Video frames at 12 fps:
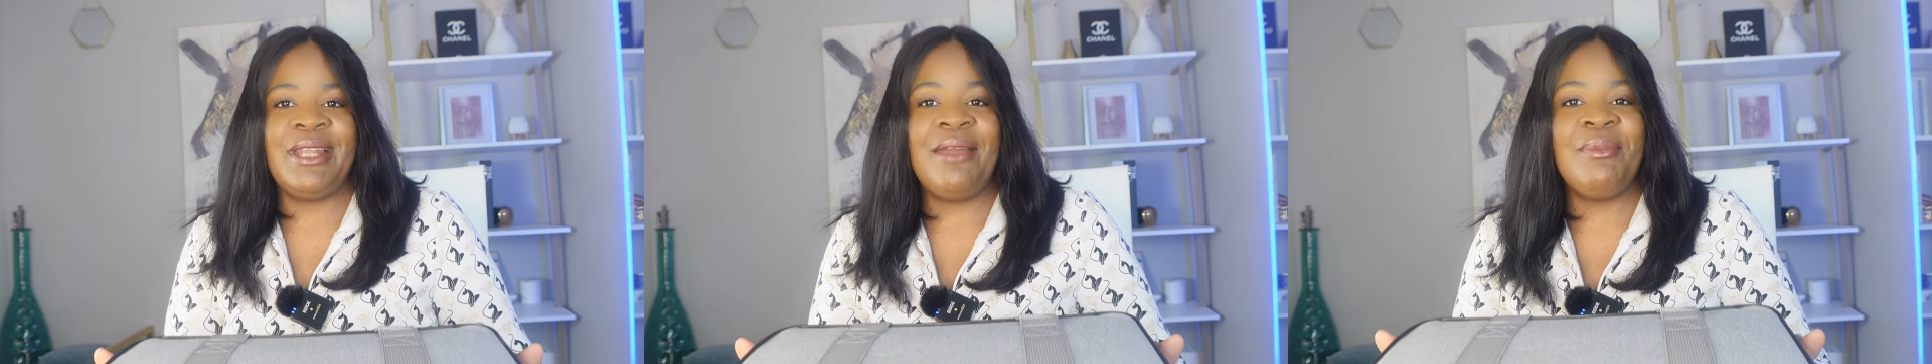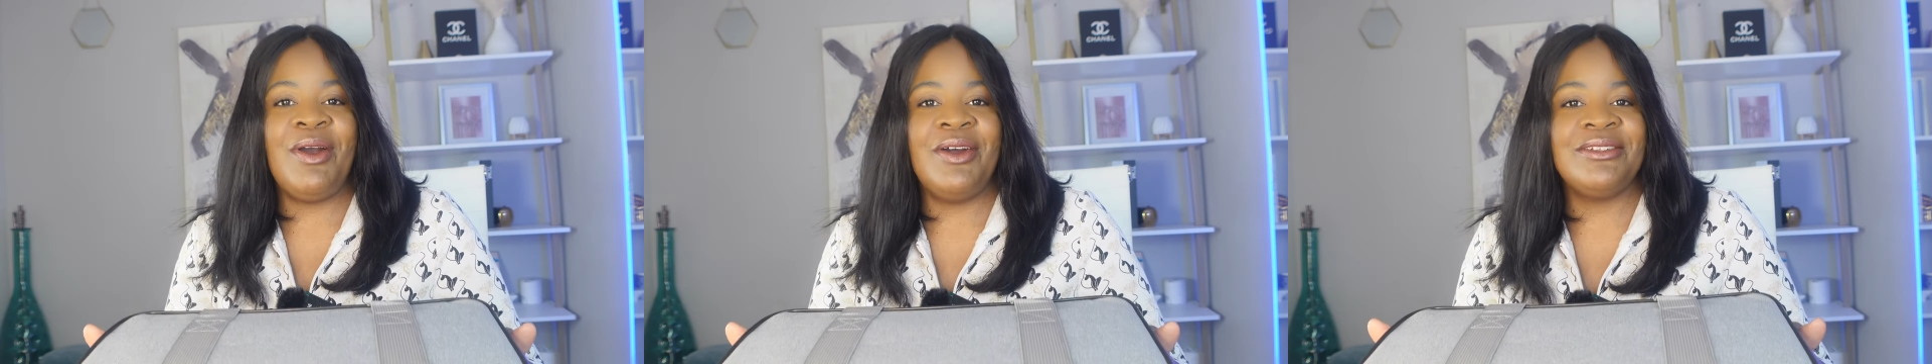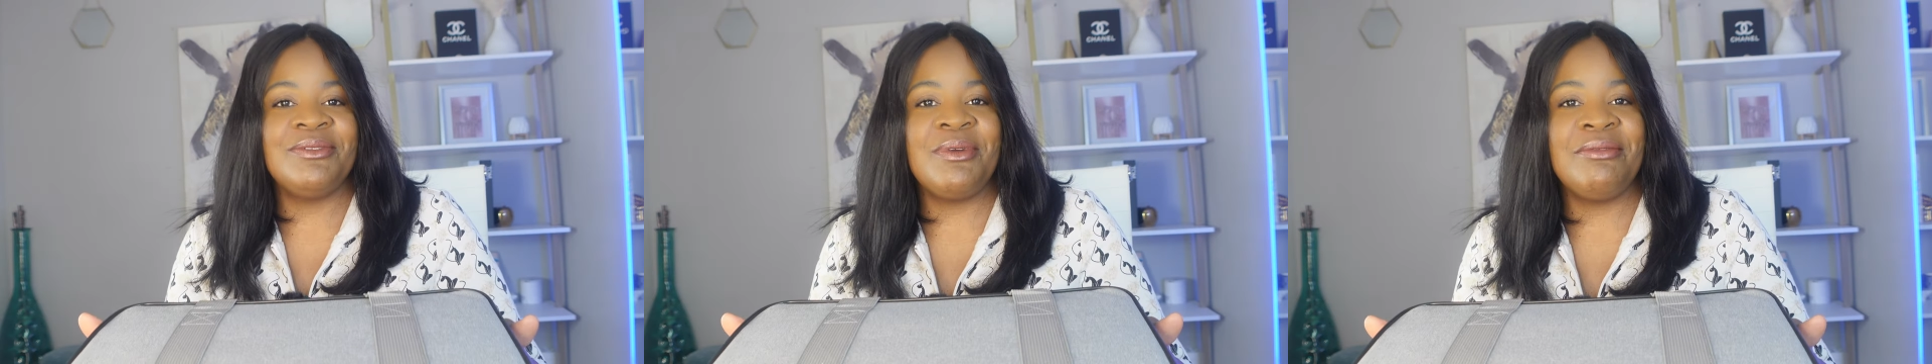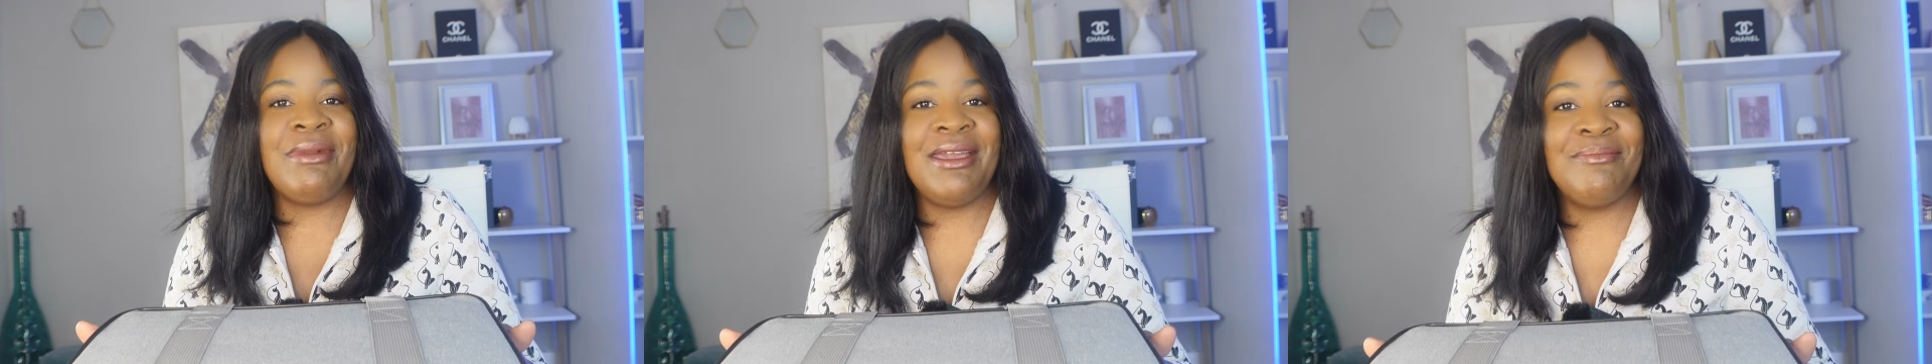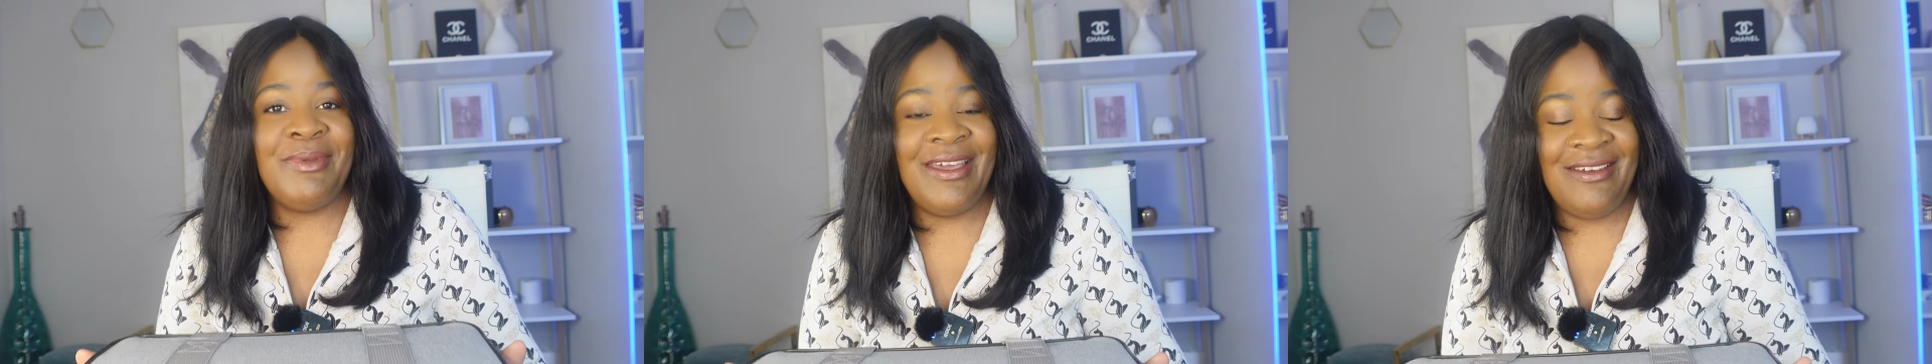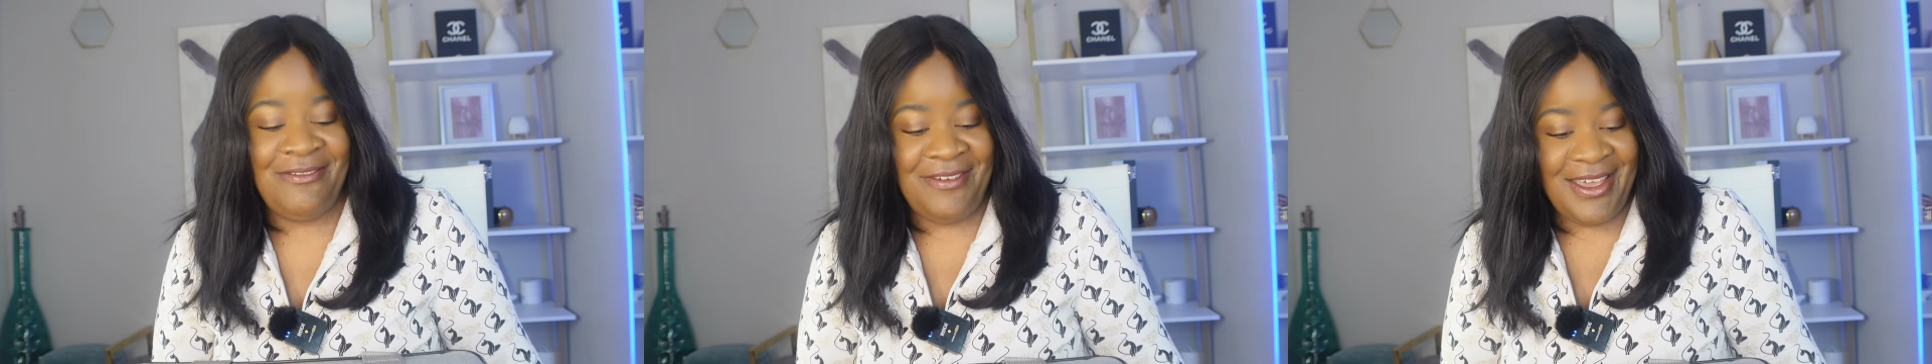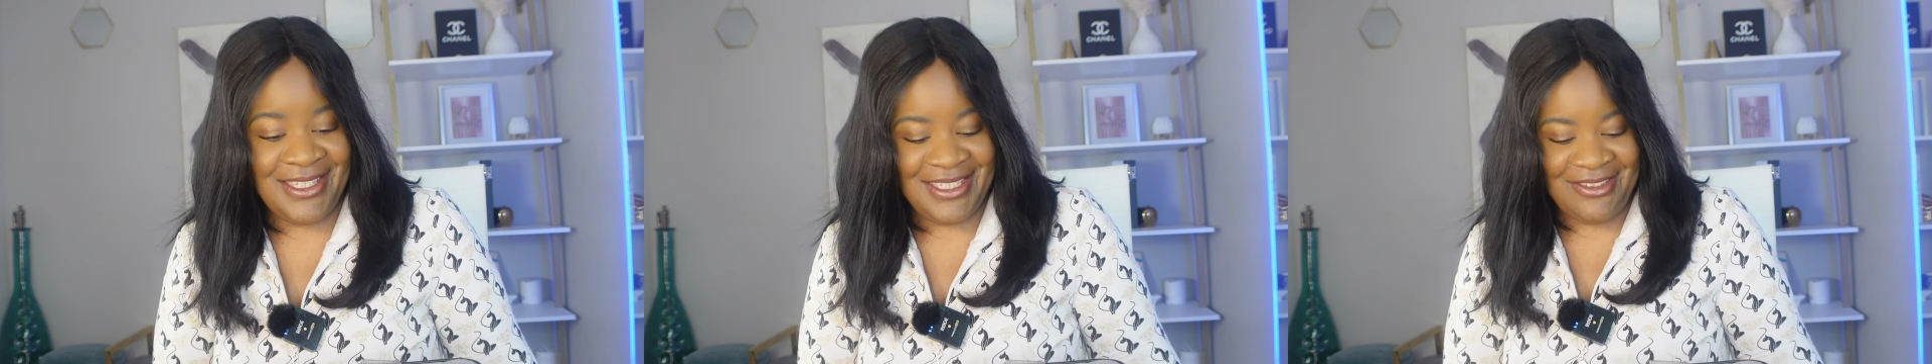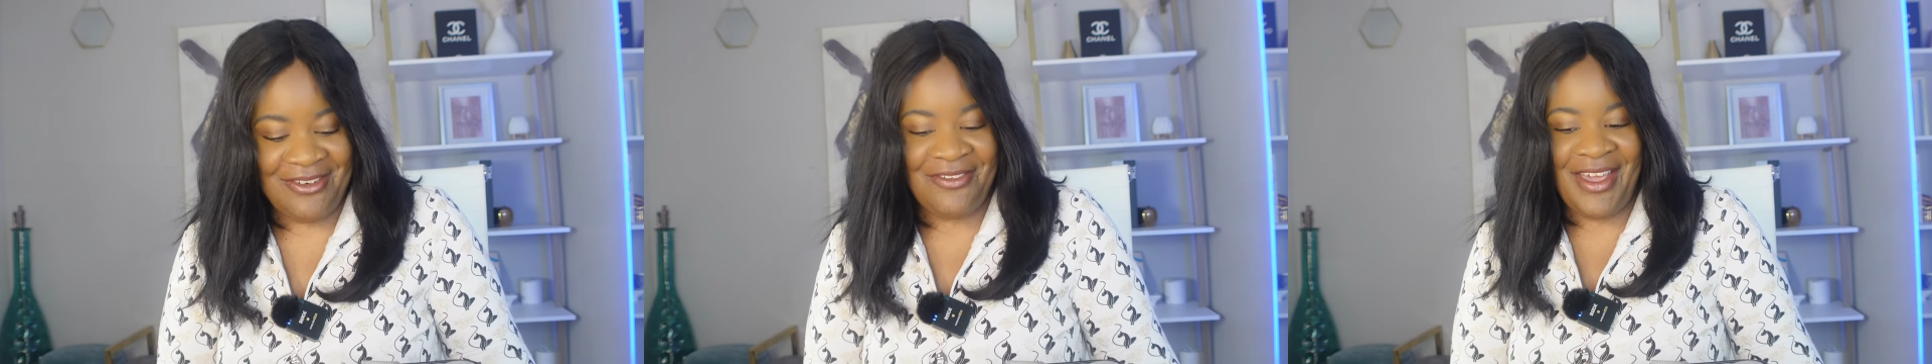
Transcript: I bought with my first first